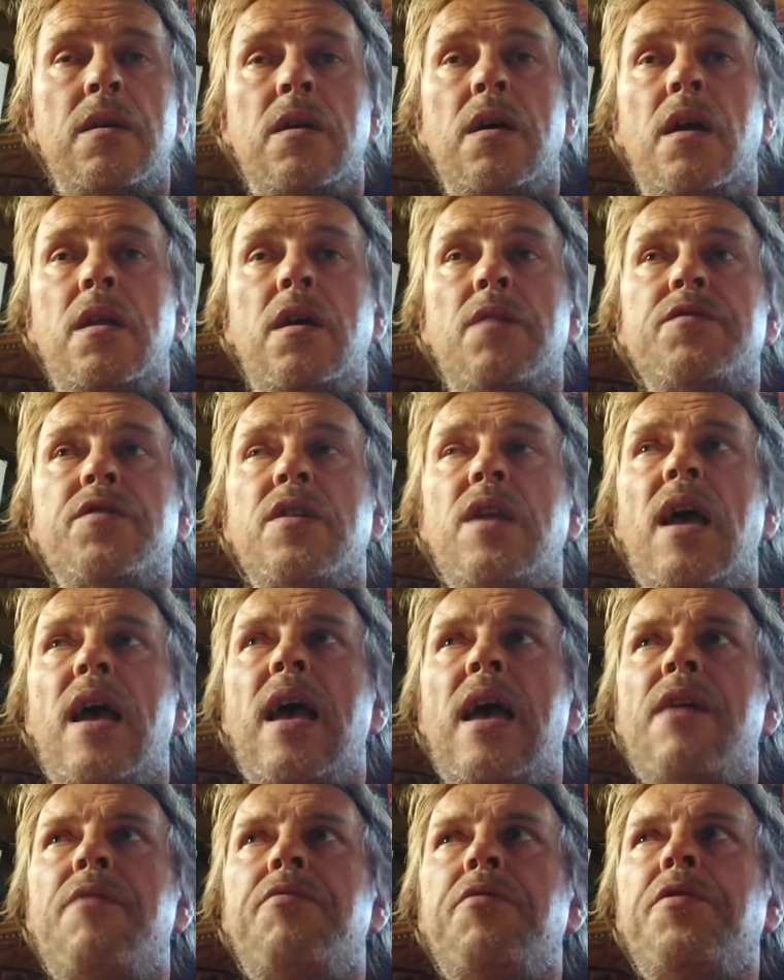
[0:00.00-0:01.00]
And I've done
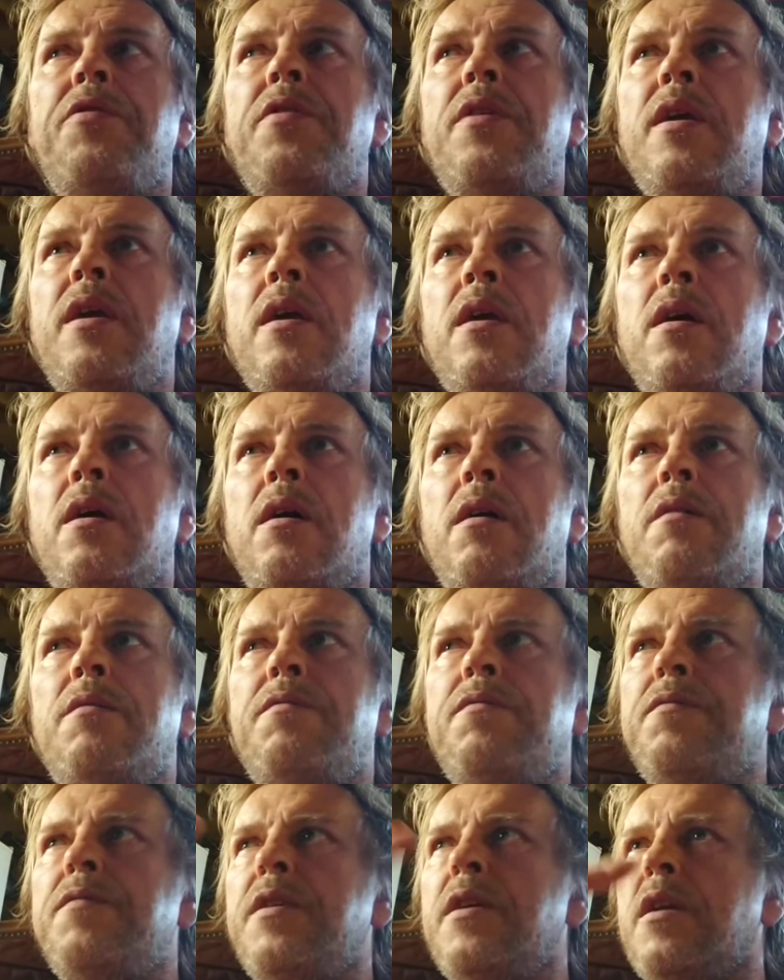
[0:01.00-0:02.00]
everything.
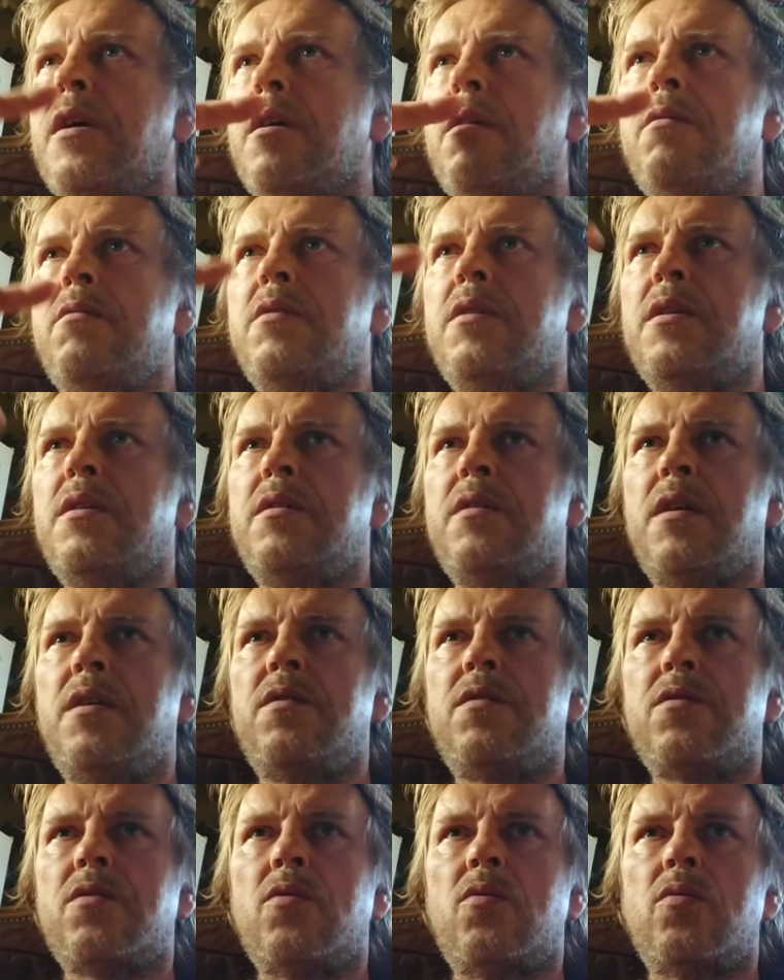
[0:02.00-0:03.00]
I've
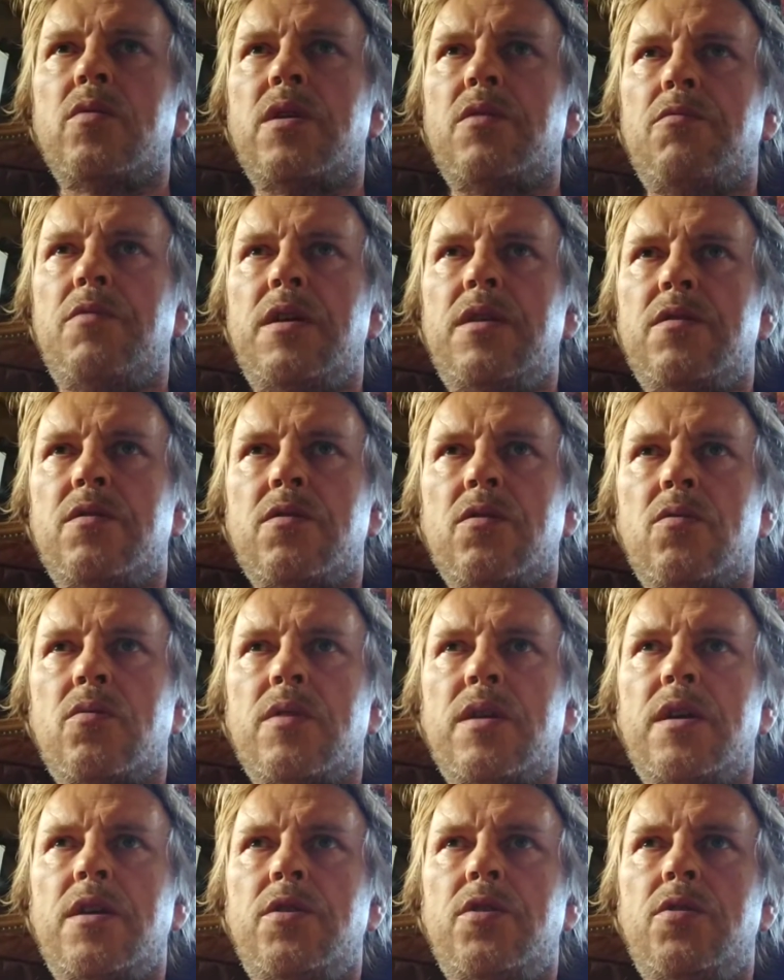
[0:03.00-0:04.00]
deinstalled it,
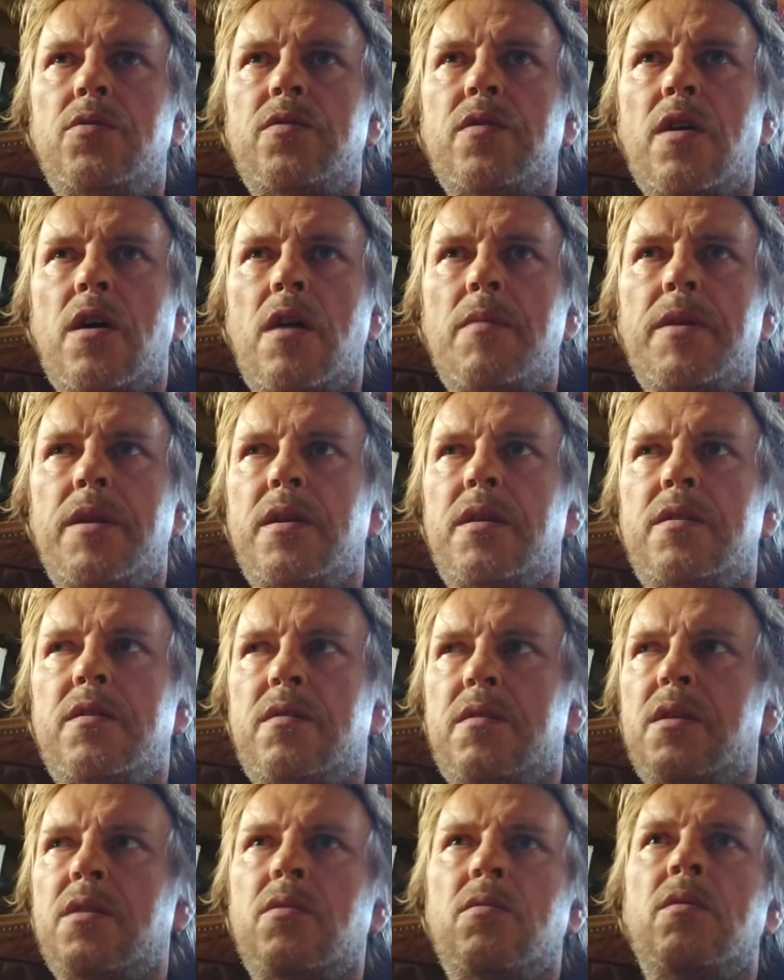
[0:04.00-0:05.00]
reinstalled it a new time, and it's
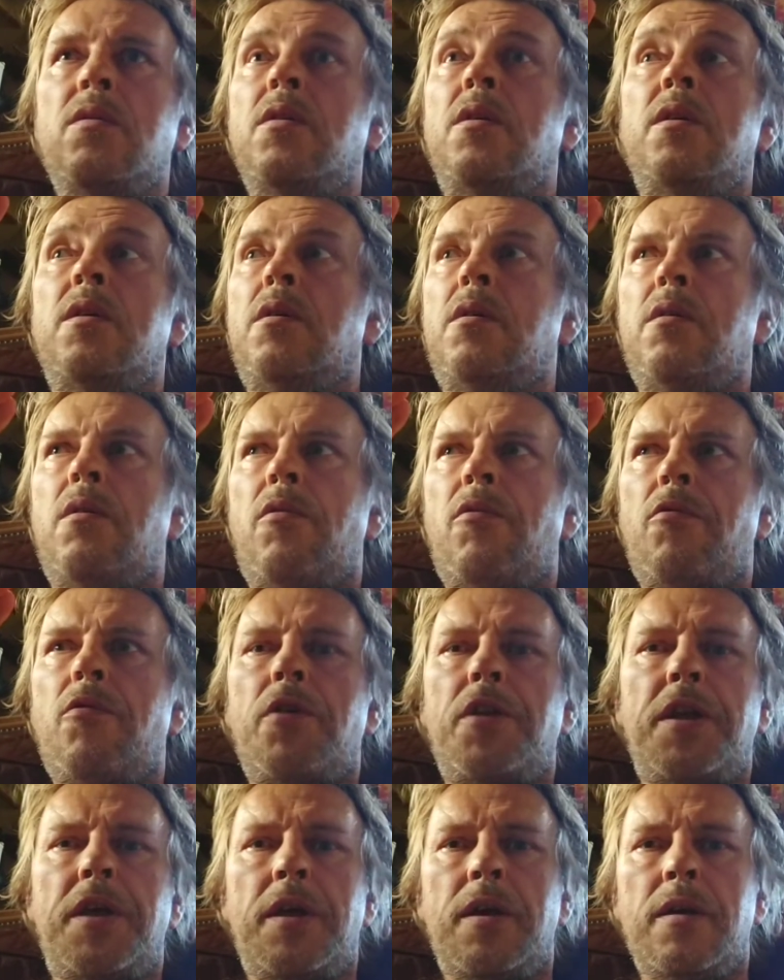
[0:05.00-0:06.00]
still
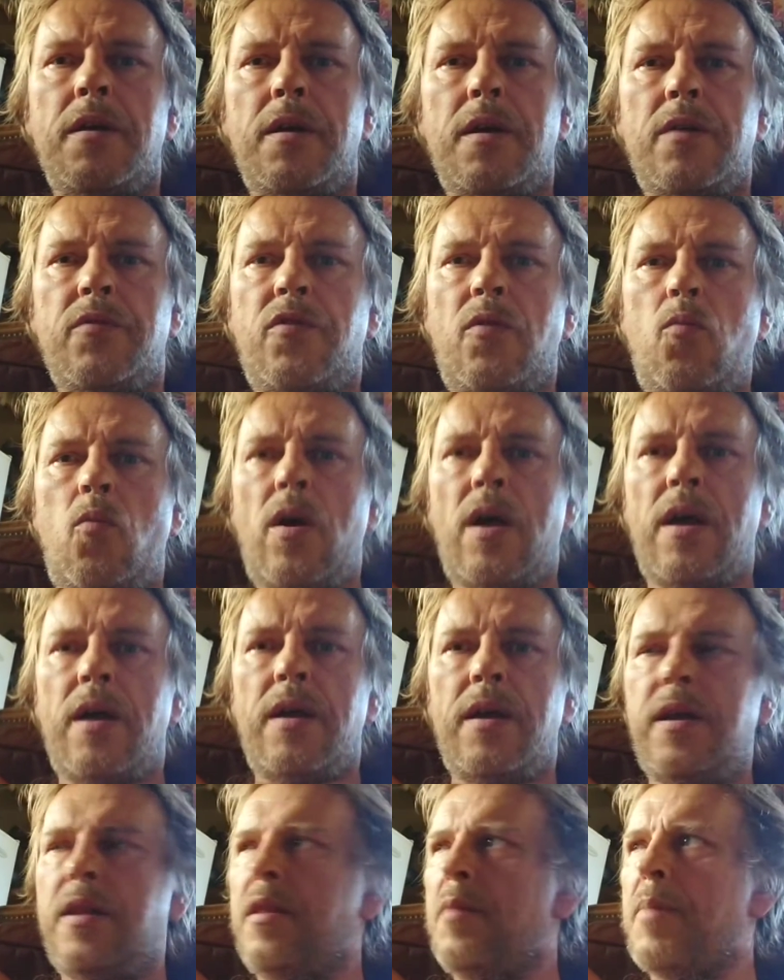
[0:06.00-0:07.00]
running somewhere
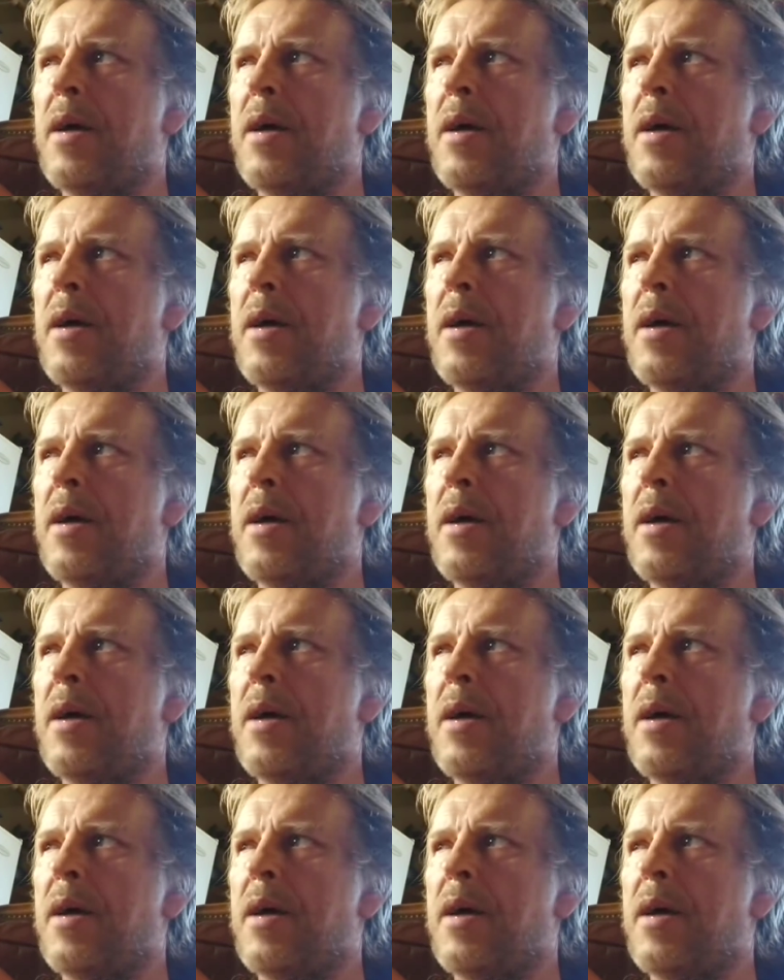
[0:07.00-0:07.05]
in the